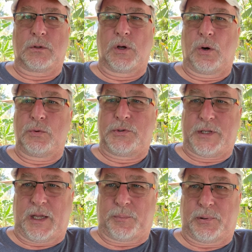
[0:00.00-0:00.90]
go
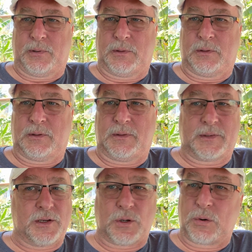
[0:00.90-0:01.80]
deep.
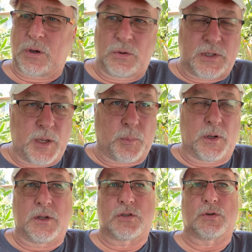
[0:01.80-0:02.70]
They don't go deep
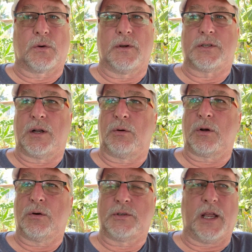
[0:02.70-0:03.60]
on the stories. They don't
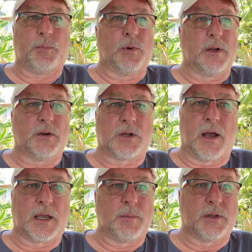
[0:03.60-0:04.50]
go deep when they're
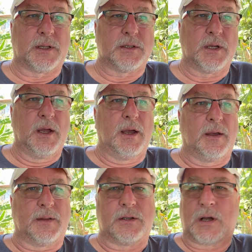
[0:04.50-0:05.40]
talking about things.
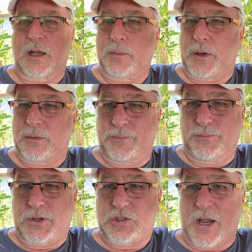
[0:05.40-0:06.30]
They talk about
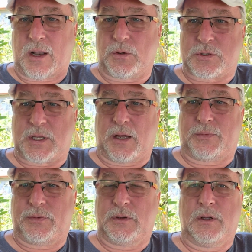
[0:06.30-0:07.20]
the shallow
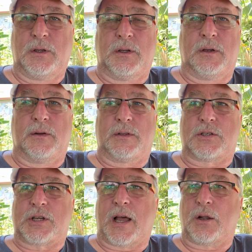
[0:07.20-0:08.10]
stuff, the
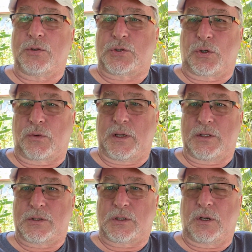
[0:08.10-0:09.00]
shallow
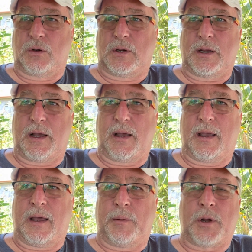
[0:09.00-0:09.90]
stories,
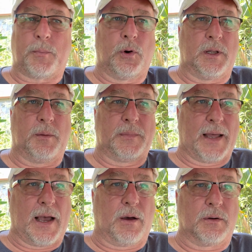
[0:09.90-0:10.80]
and I'm not putting them
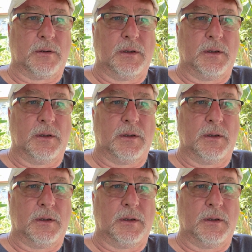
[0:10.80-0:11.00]
down.